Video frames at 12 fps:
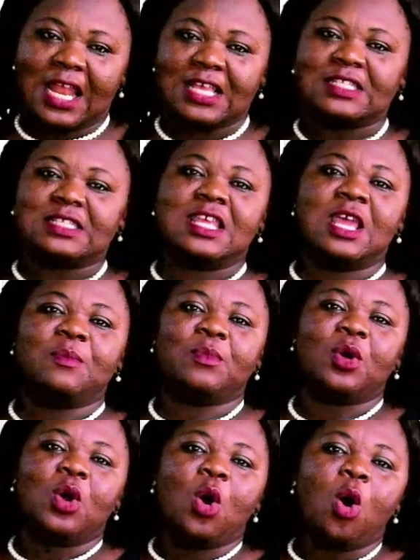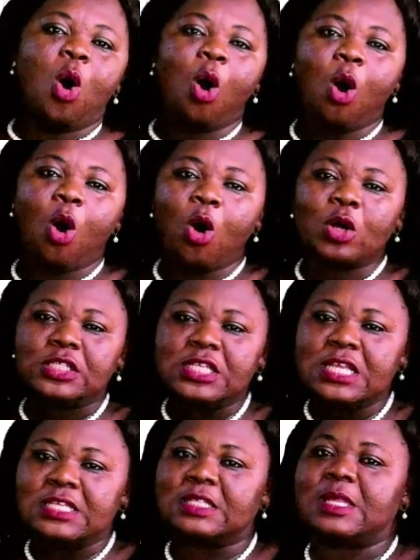landscape. All
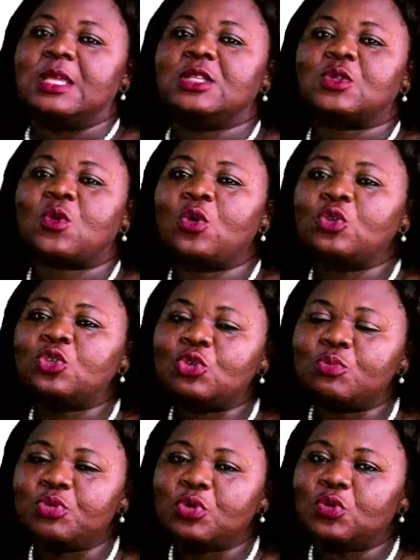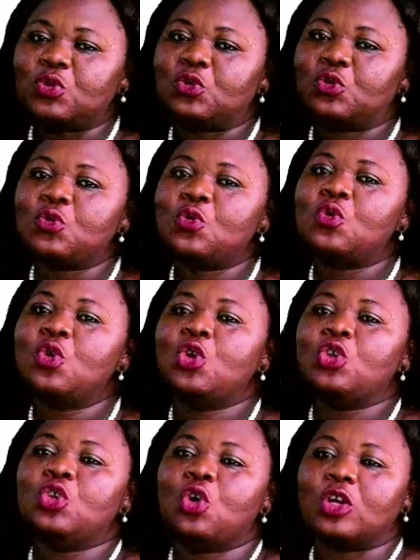these things contribute to
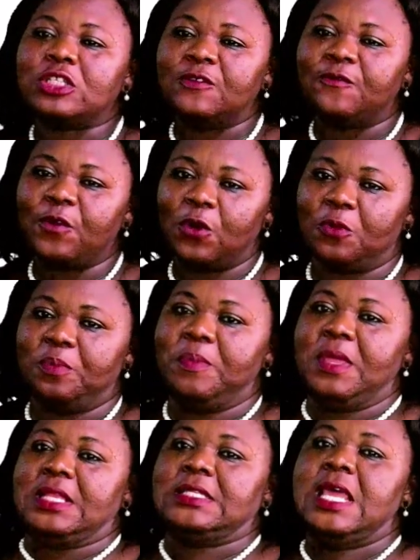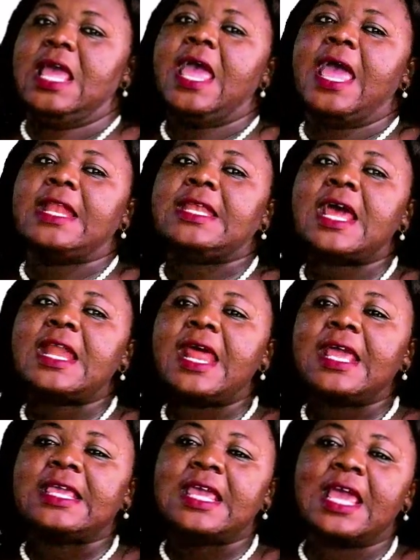your development. And
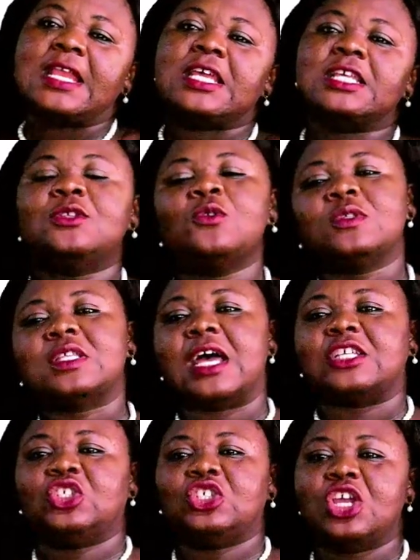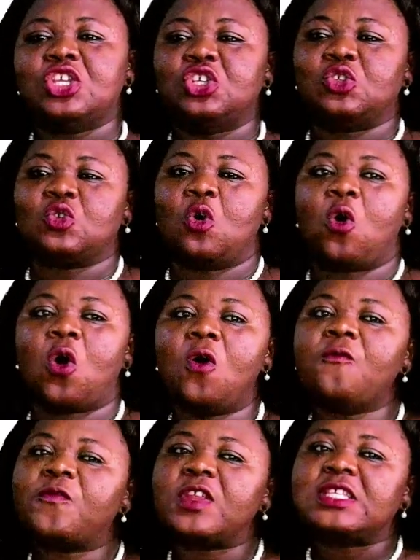then again, it looks at changes or
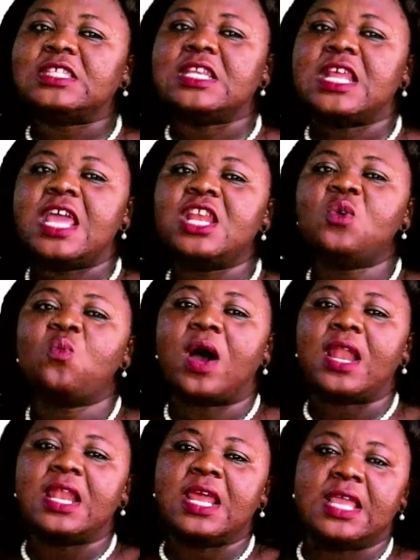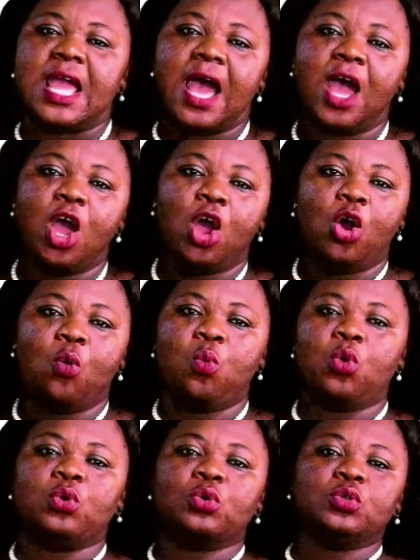conflict in any one layer
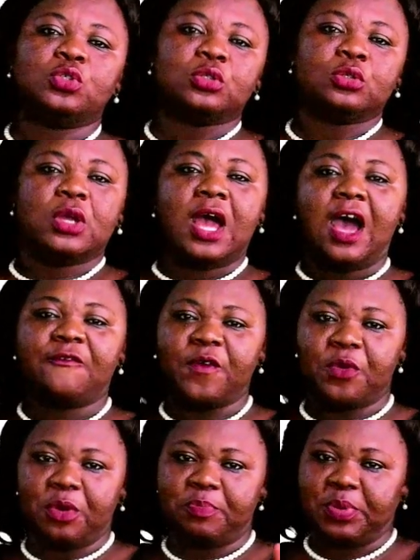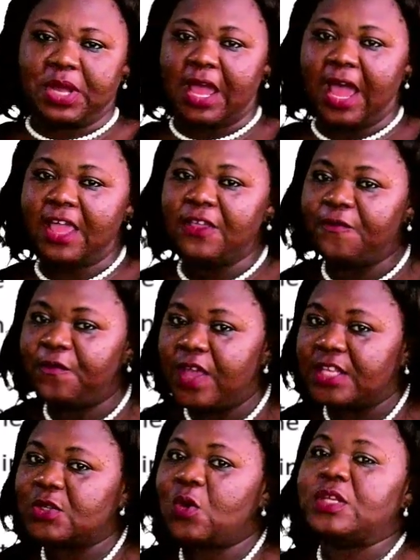would have a replica
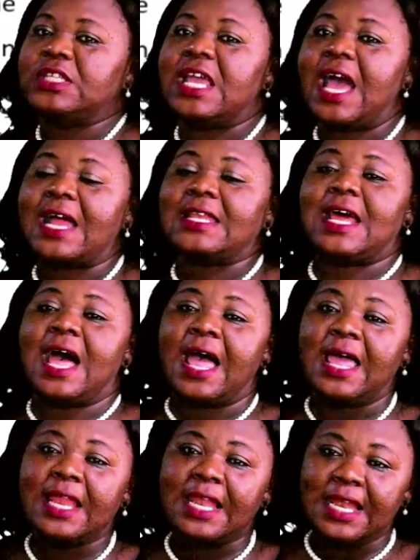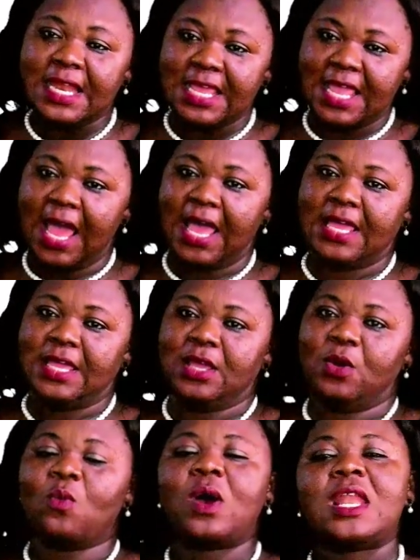effect on the other layer.
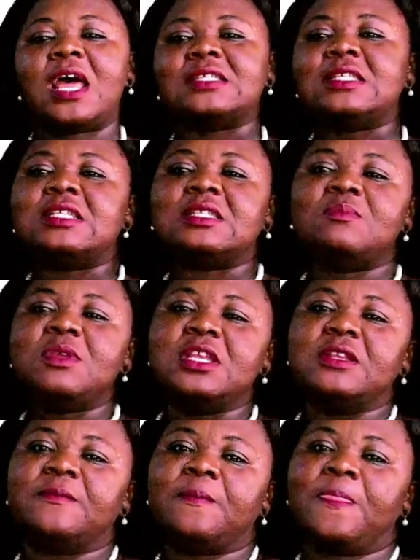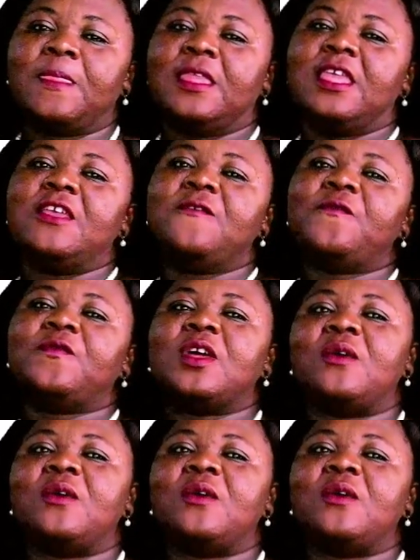What does it mean? If